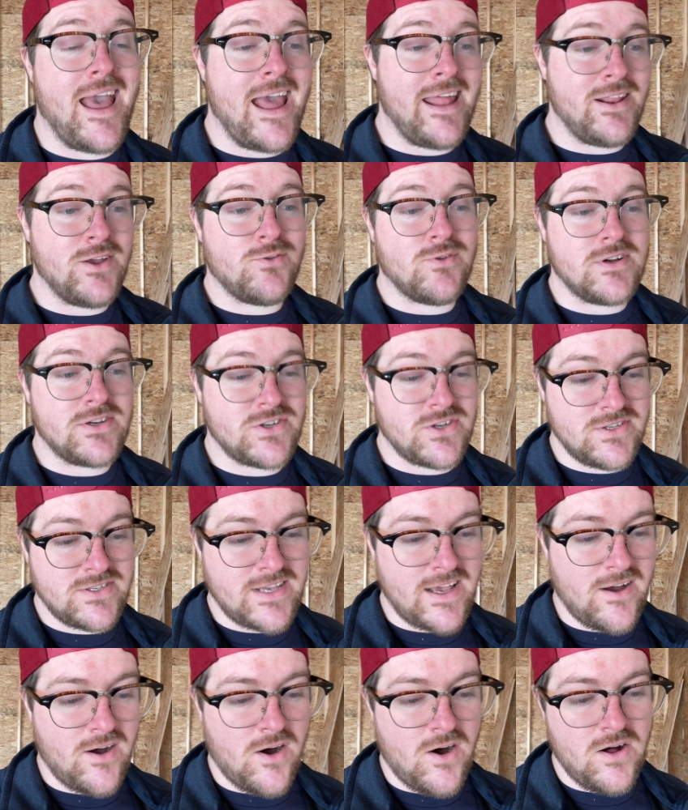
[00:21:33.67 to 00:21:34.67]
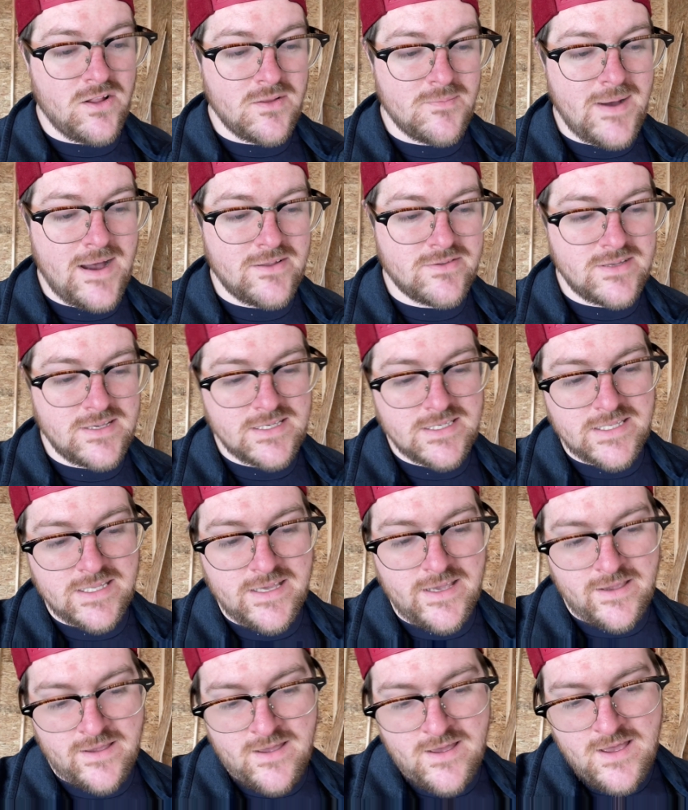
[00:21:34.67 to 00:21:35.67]
any questions at all about this
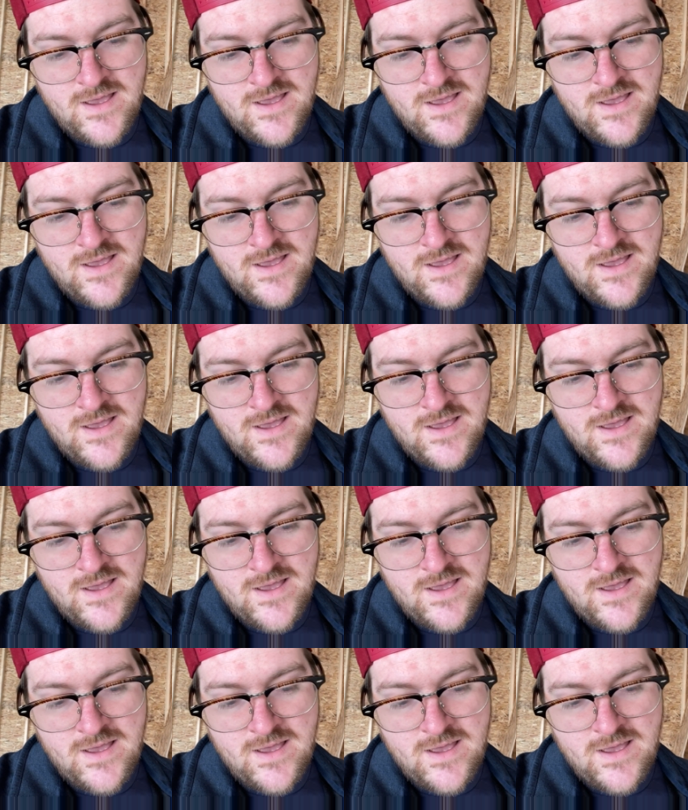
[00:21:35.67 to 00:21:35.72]
thing,